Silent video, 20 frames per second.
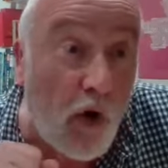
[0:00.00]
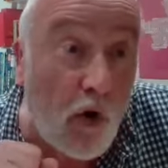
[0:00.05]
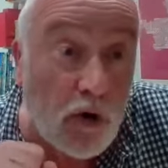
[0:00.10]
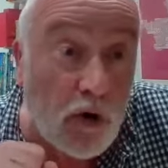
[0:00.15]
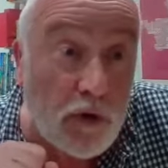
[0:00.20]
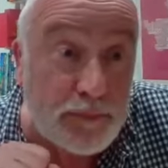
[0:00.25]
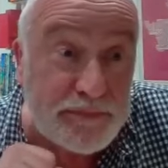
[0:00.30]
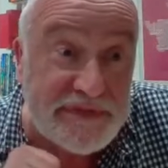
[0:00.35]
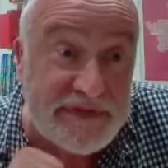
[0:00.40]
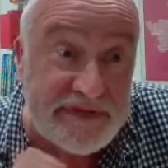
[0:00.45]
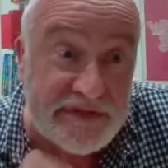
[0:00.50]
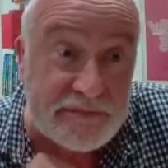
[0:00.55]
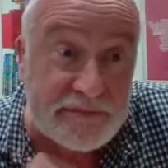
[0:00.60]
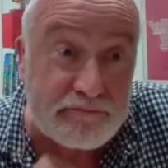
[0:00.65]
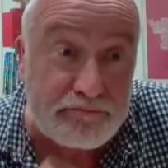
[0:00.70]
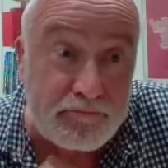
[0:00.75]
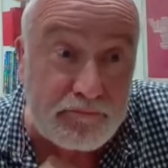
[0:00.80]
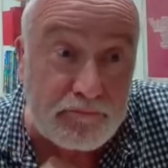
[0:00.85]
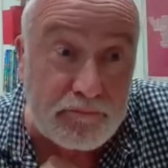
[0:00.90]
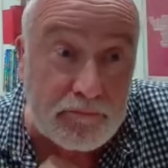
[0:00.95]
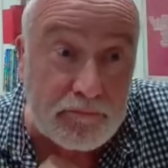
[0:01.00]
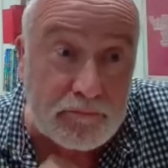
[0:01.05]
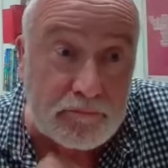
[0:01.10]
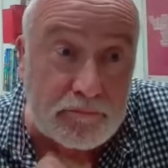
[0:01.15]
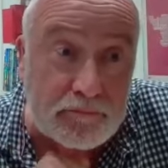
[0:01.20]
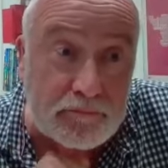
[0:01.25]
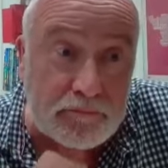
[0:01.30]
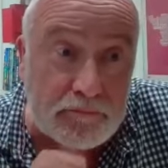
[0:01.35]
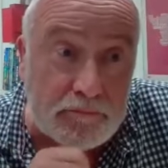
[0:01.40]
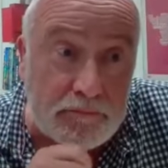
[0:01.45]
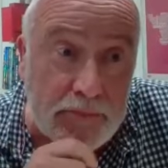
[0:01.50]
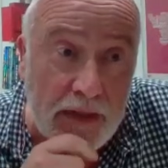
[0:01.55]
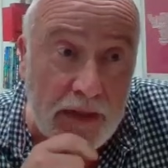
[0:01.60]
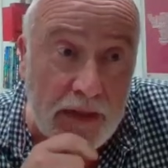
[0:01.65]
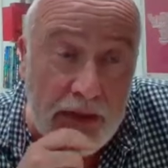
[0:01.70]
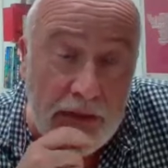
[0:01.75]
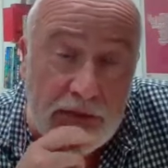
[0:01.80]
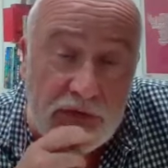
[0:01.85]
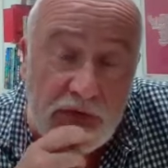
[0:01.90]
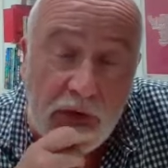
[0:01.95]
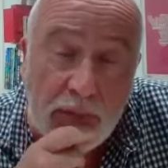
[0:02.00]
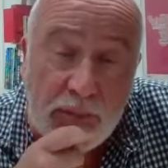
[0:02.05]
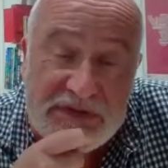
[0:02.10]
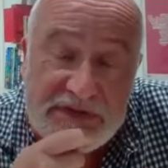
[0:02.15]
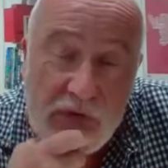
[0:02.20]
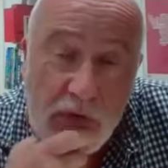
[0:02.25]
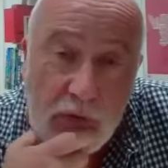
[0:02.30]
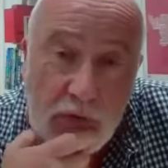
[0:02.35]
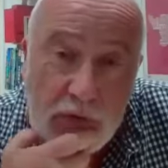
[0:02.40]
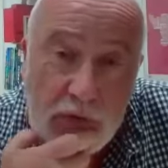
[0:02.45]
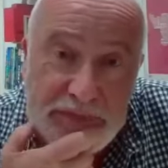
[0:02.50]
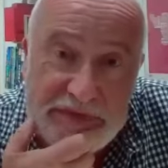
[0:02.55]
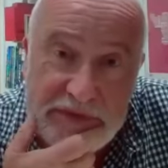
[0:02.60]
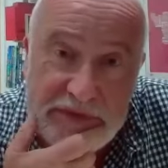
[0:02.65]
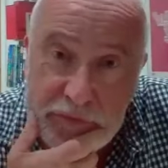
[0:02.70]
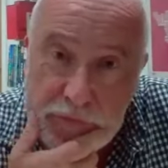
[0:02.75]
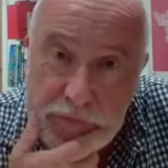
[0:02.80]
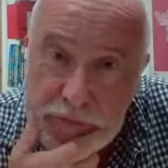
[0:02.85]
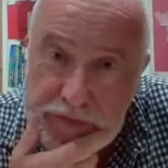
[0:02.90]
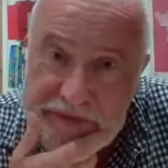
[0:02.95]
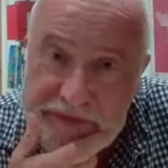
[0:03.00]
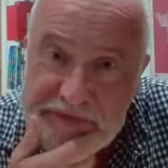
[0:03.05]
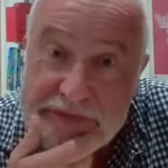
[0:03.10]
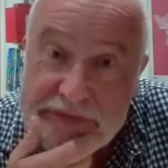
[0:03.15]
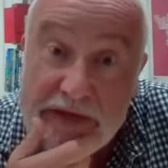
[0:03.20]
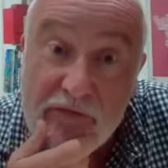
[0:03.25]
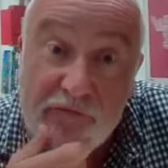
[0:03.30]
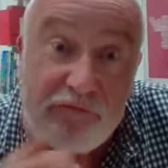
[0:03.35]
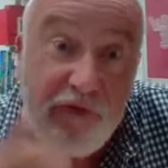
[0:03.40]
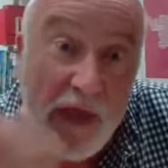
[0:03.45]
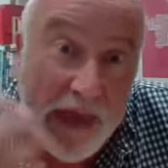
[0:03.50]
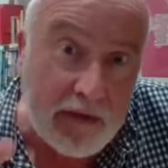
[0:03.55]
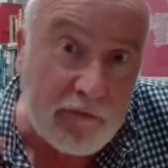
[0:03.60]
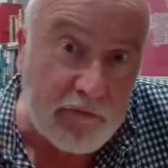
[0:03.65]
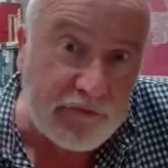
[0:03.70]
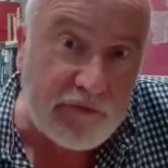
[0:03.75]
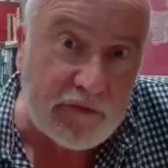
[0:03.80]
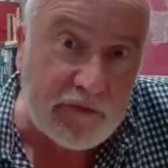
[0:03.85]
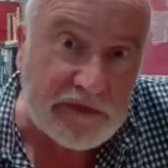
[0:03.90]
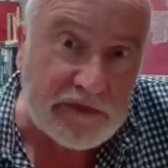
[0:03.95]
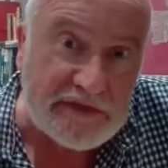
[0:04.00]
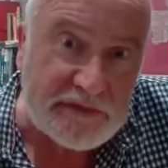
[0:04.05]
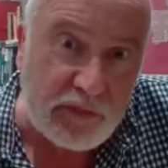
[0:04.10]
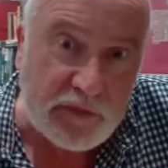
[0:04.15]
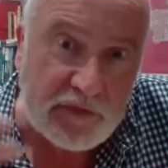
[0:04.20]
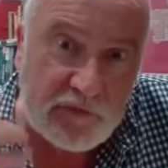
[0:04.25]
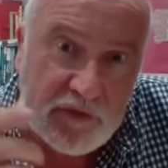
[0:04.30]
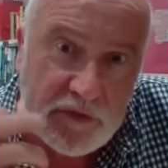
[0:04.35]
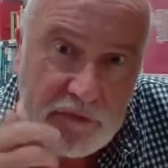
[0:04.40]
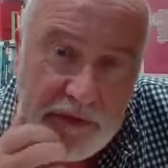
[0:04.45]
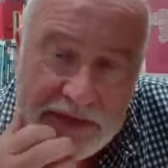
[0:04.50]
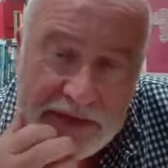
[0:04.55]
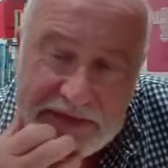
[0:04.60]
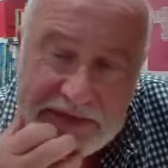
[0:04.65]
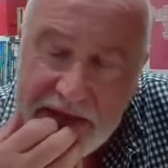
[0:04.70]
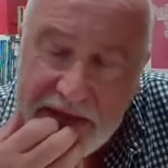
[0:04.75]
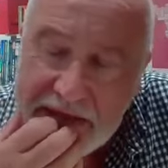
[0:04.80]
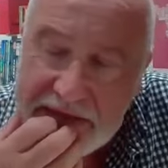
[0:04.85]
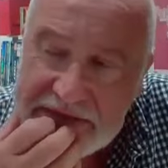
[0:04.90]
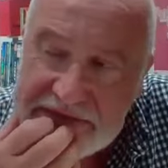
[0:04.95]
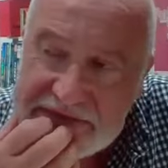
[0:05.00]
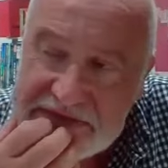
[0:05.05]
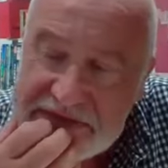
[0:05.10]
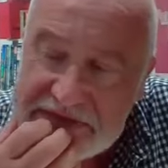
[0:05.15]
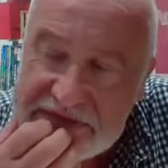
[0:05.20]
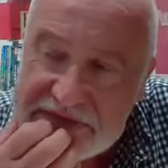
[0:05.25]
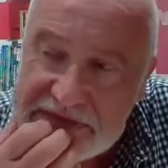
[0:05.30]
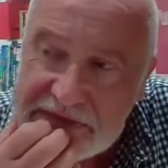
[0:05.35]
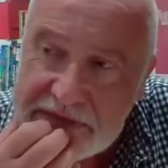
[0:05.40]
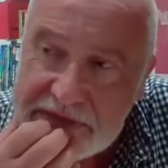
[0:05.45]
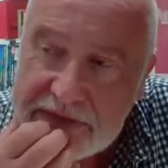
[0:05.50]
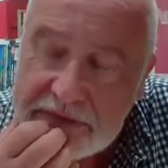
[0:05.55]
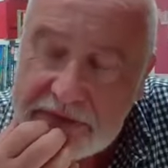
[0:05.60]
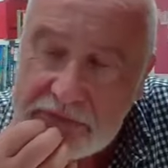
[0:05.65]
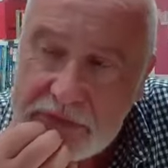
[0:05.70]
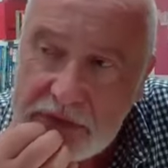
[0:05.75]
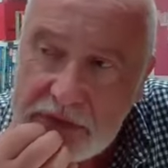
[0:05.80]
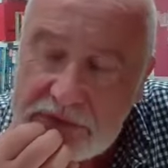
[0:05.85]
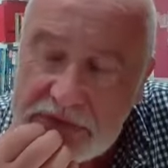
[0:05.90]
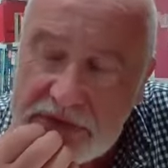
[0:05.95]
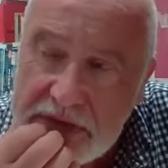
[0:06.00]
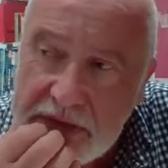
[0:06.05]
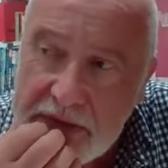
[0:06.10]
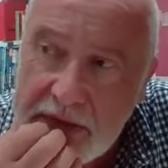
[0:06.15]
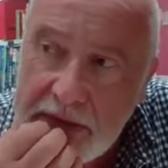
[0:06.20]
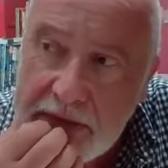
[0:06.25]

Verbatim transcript: Hobbes Thomas Hobbes, of course, Leviathan is one of the great texts that he wrote.